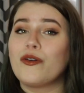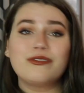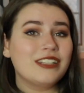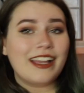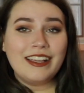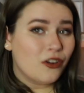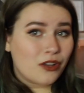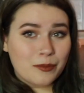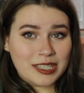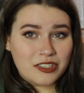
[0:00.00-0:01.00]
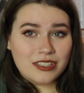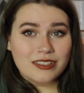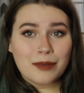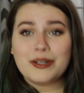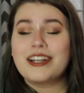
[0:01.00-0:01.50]
Hopefully I can go to the beach
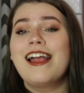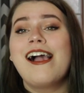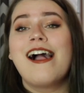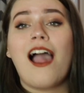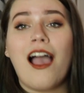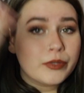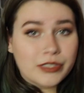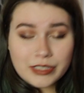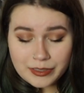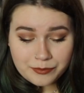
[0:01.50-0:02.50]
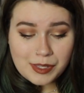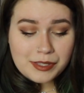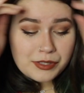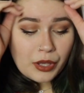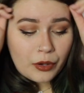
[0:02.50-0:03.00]
this summer, but we'll see.
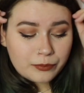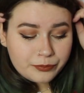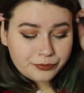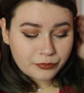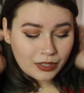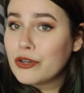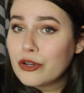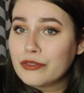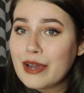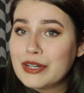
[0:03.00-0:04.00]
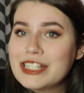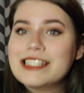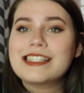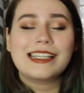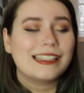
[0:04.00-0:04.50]
So no
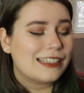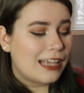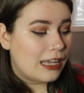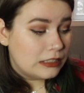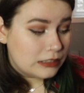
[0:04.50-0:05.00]
virus is